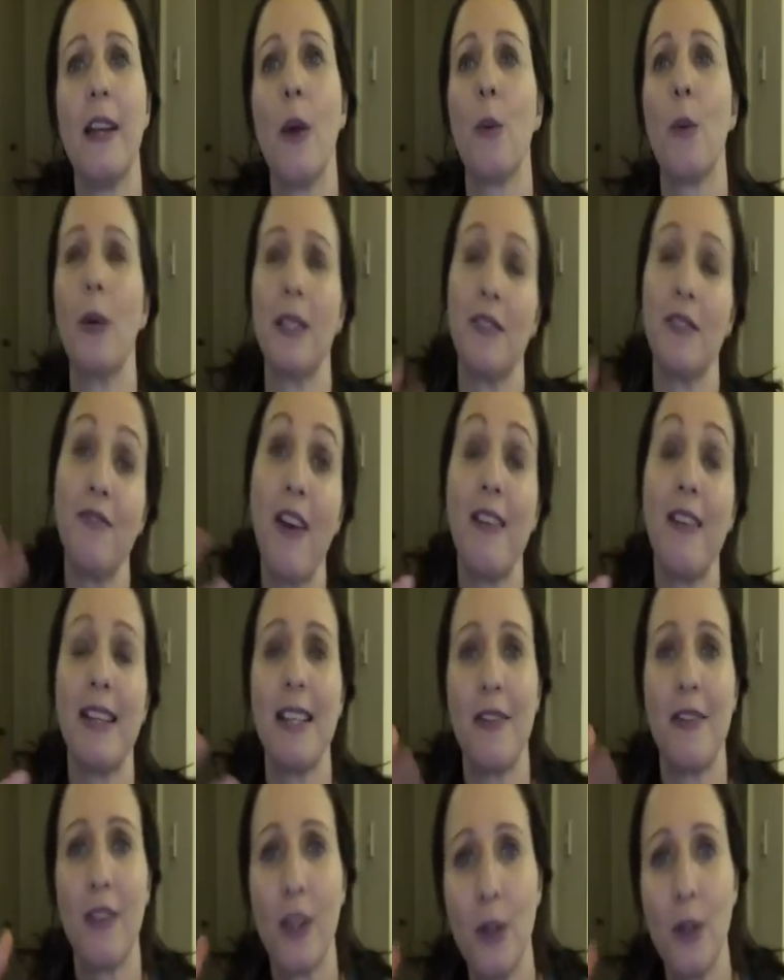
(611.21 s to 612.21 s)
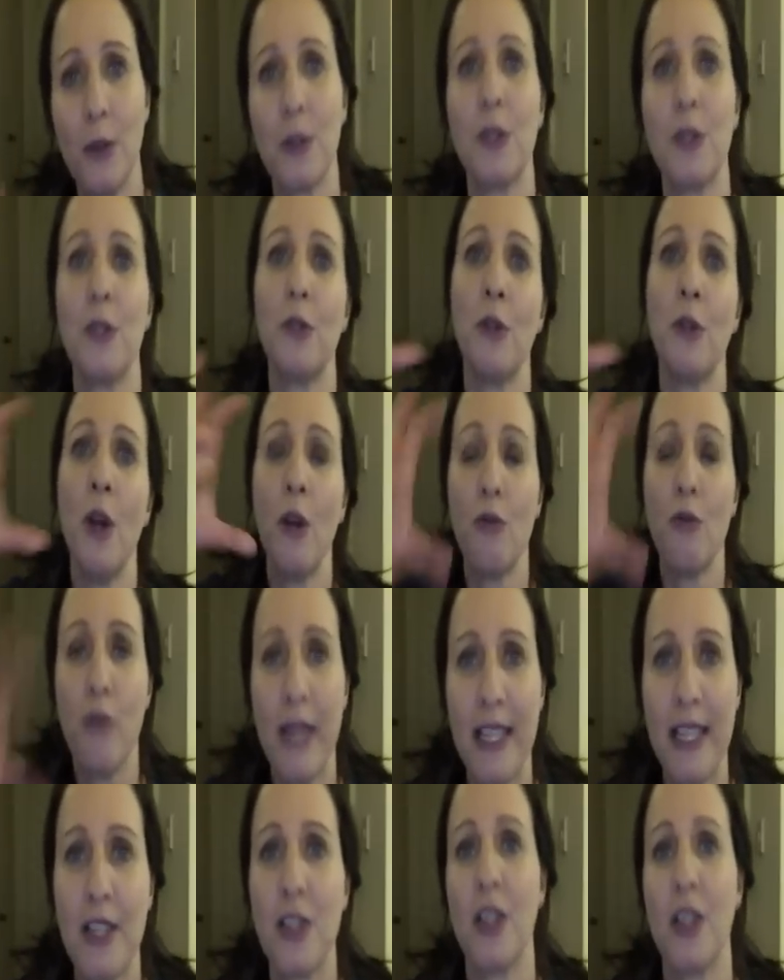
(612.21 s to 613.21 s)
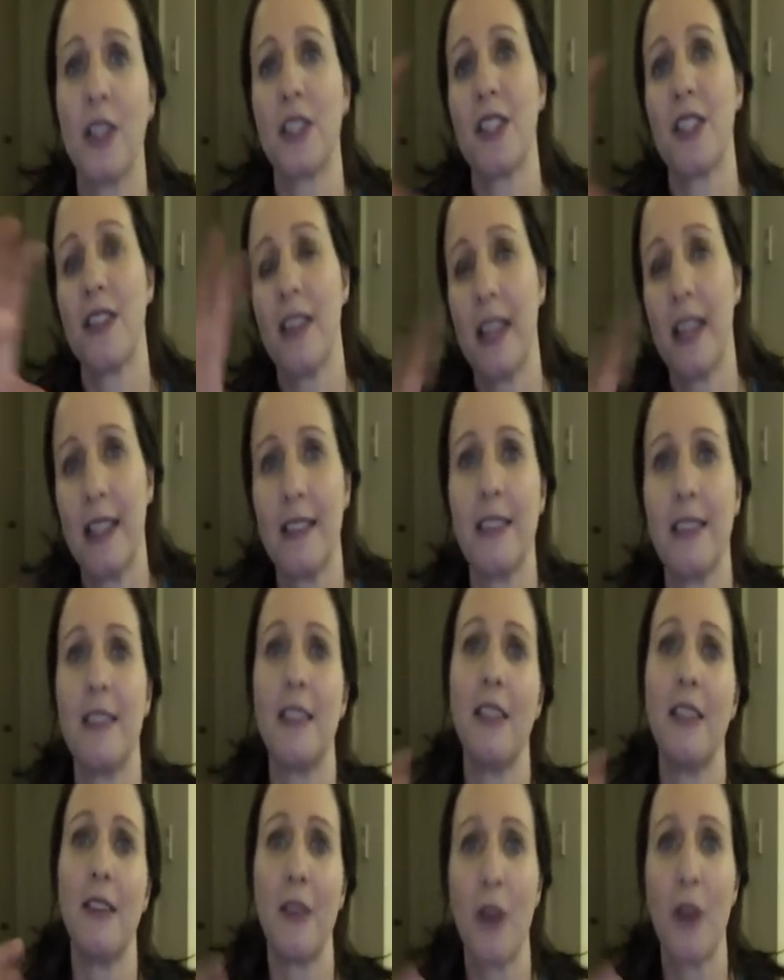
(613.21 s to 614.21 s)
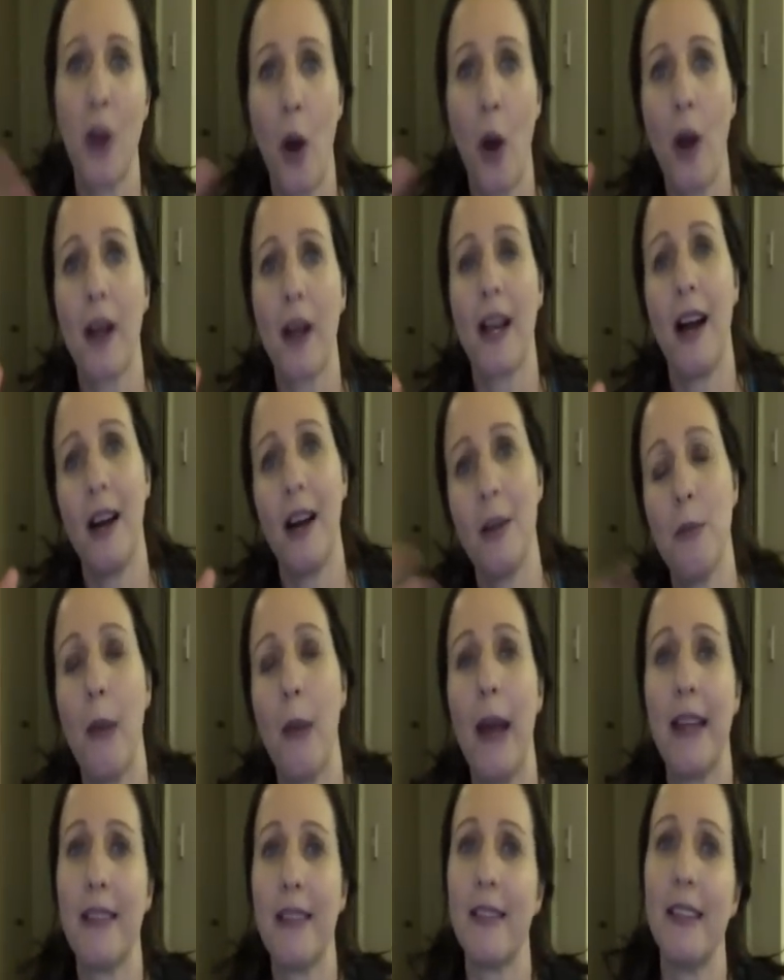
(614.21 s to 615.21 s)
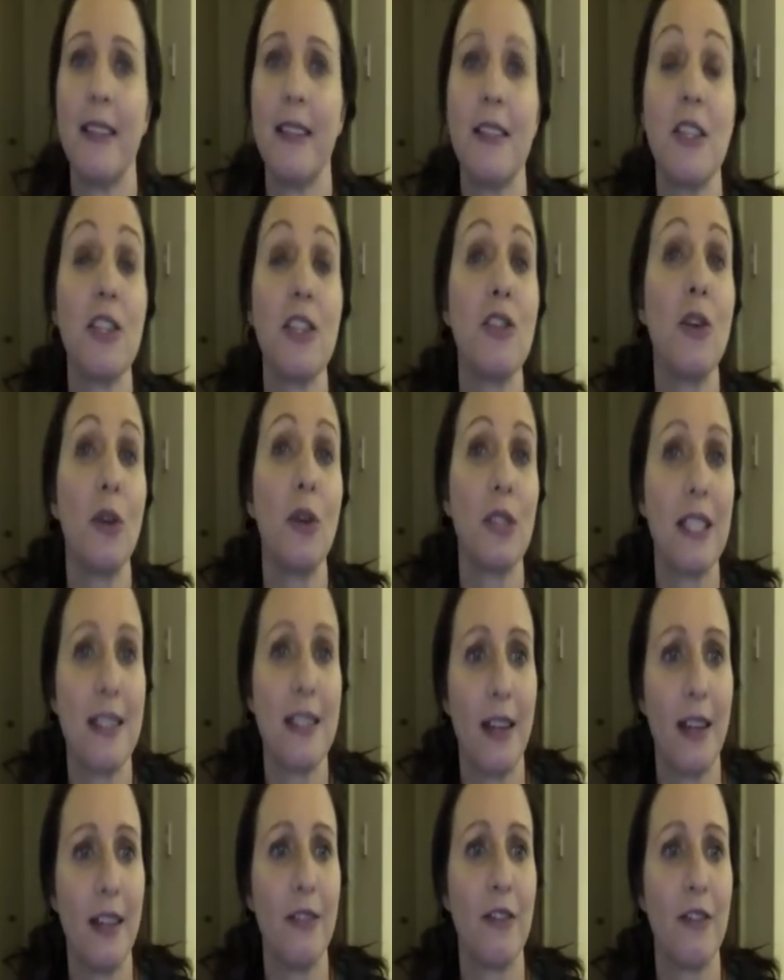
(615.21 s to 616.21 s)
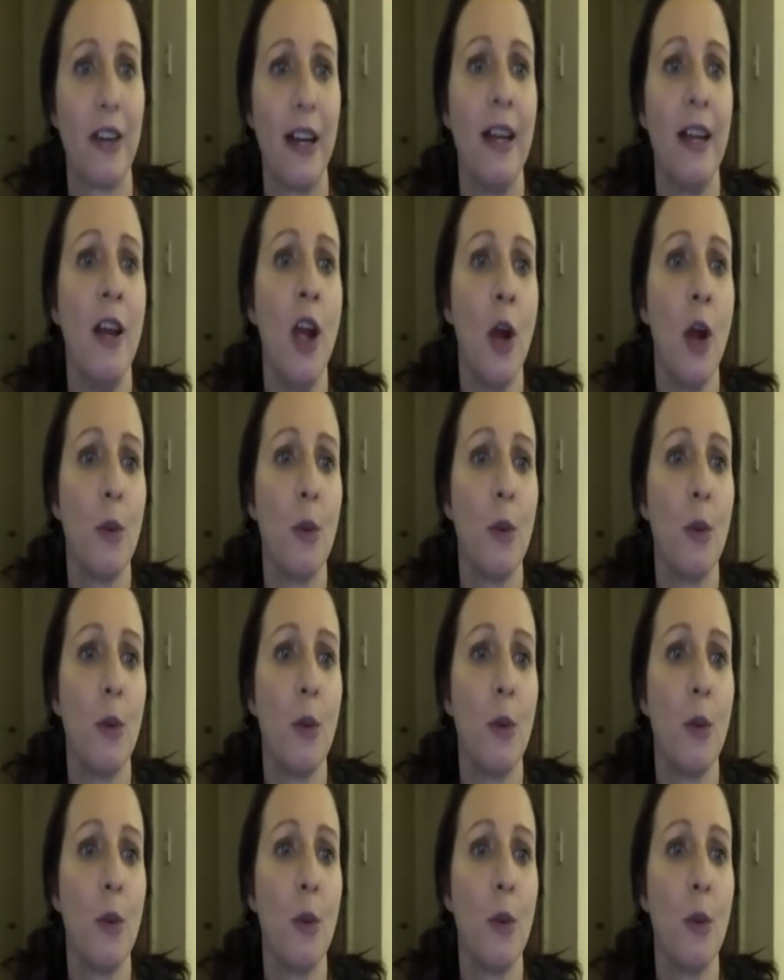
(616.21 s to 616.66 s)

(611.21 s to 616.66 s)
well, it's very difficult to restructure things and, cut and paste, and it's just not designed for it.